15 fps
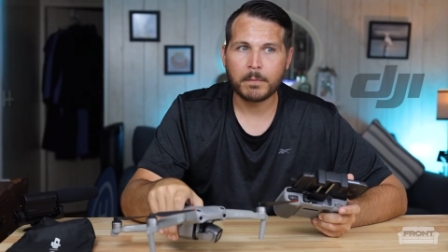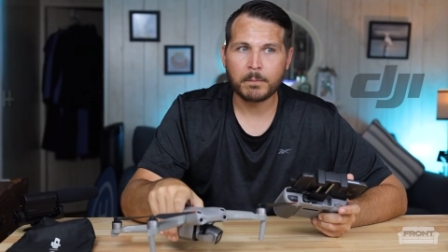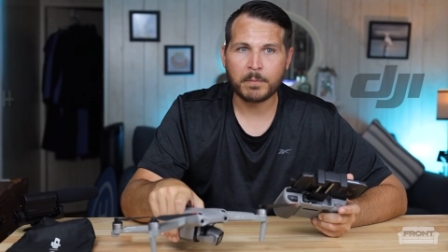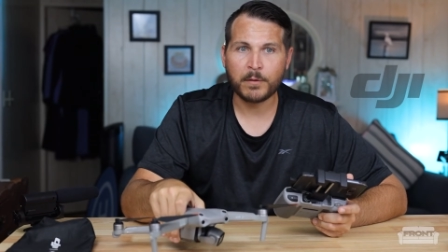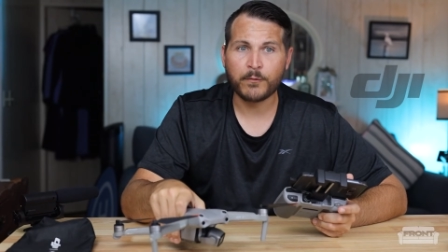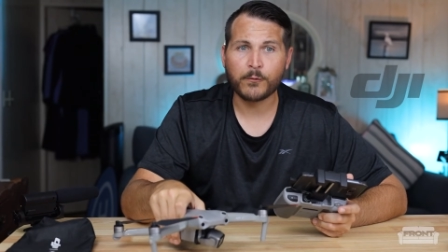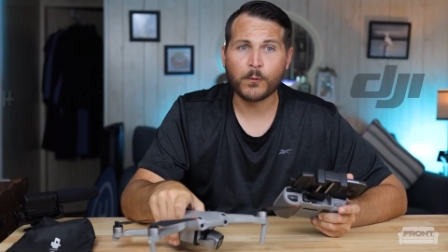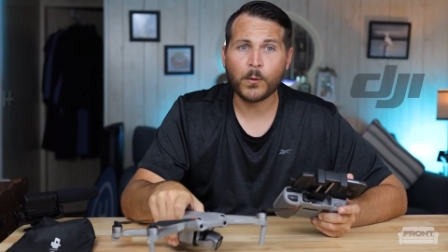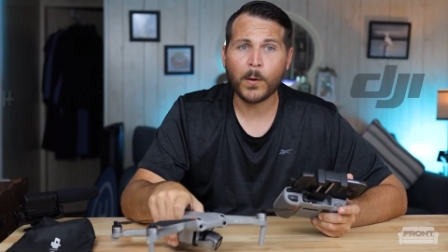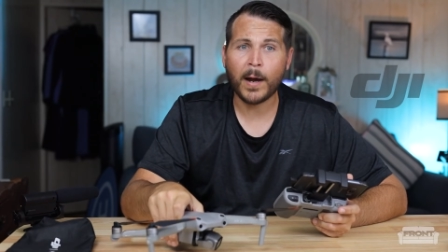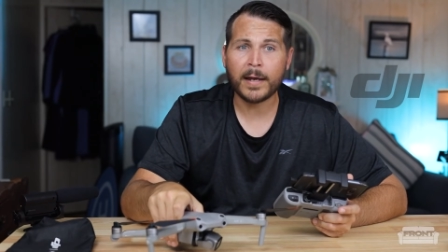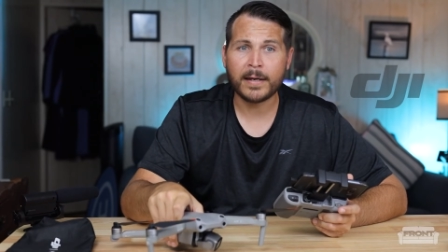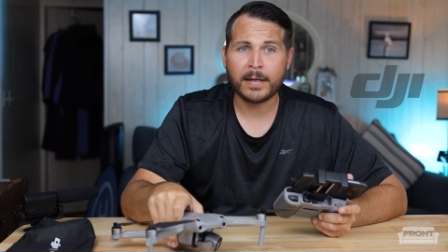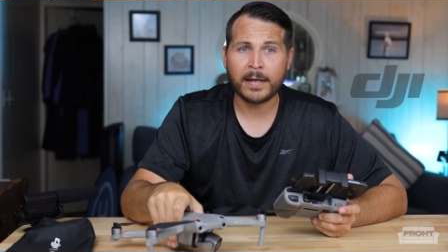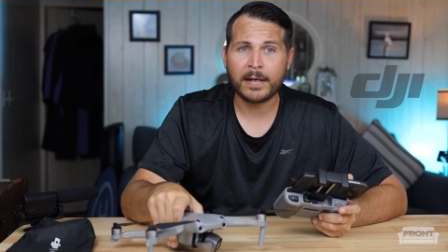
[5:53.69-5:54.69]
before
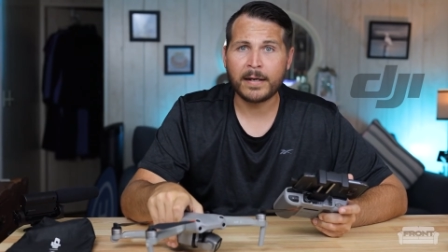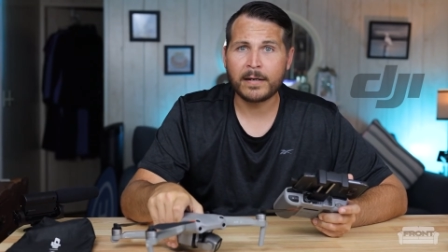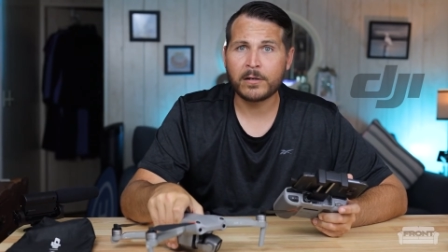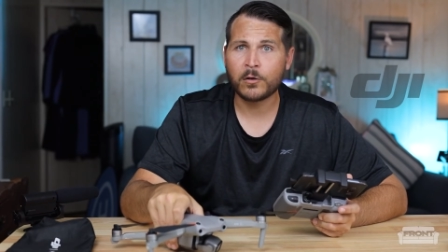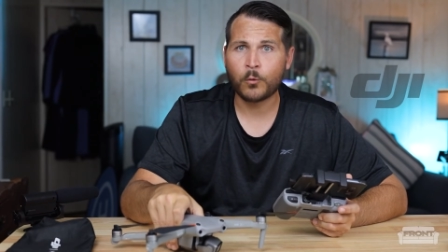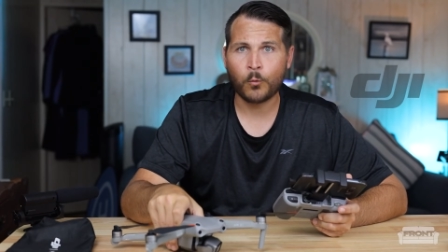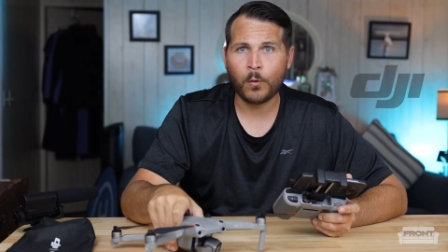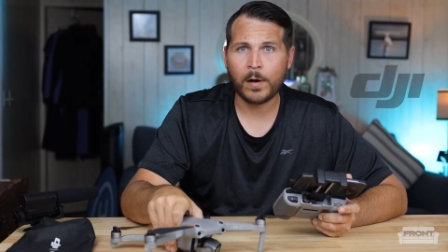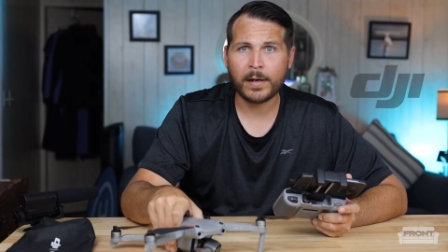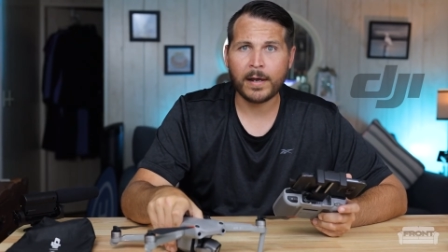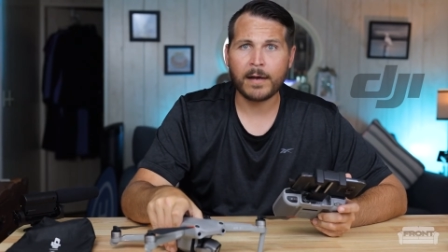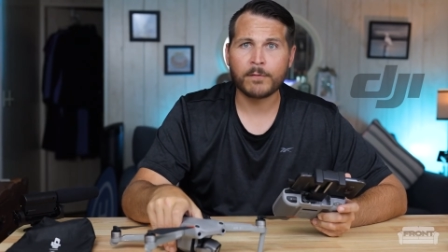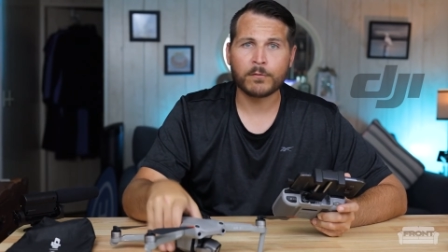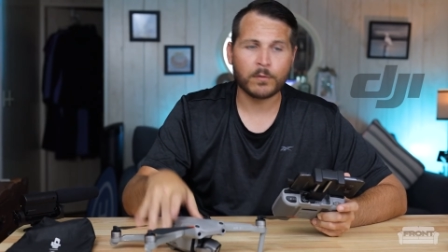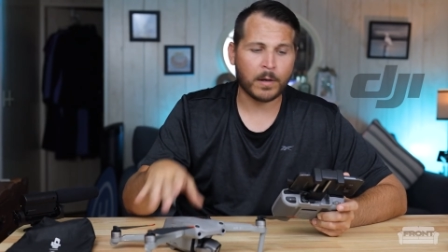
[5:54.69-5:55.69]
I get into
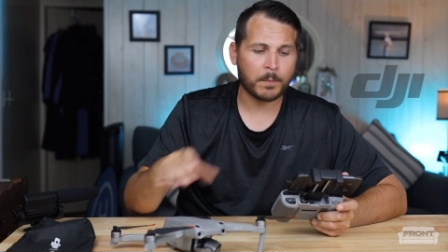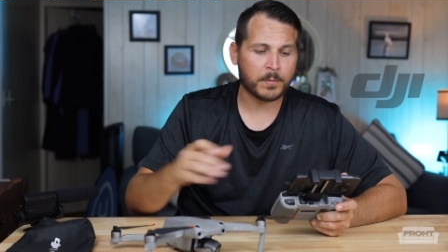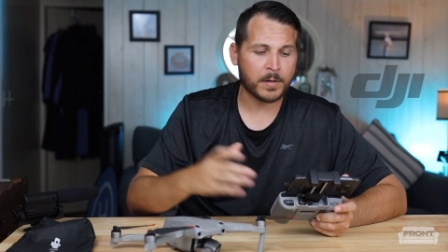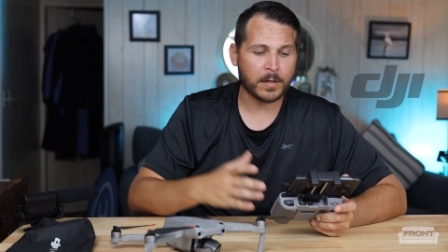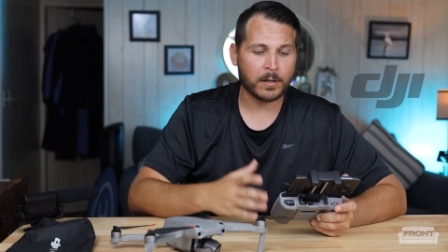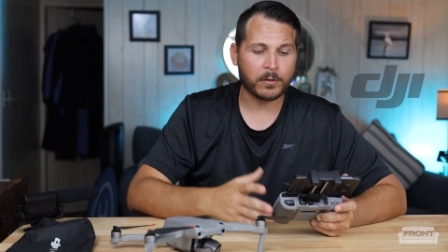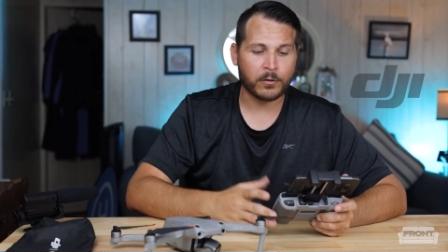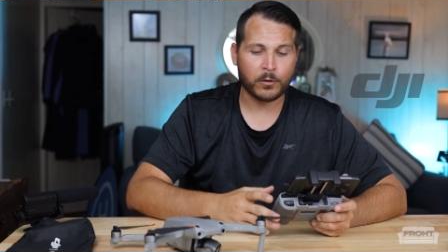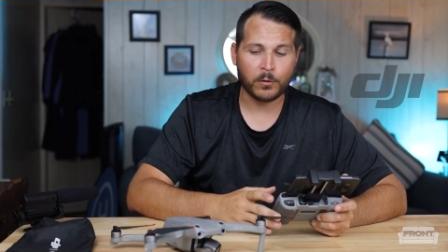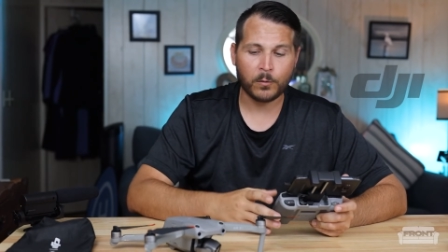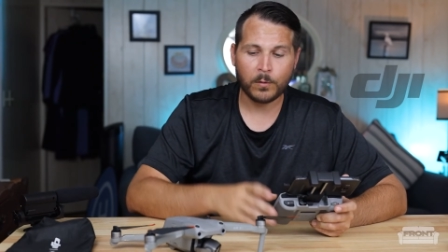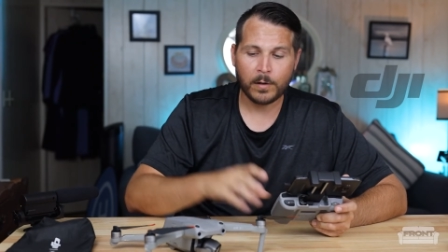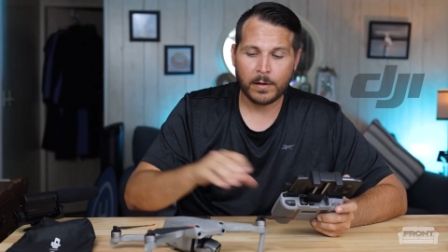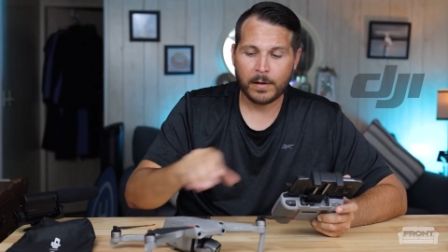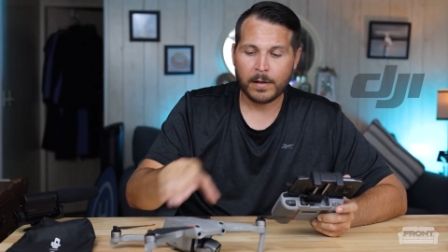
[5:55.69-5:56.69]
whatever I'm gonna do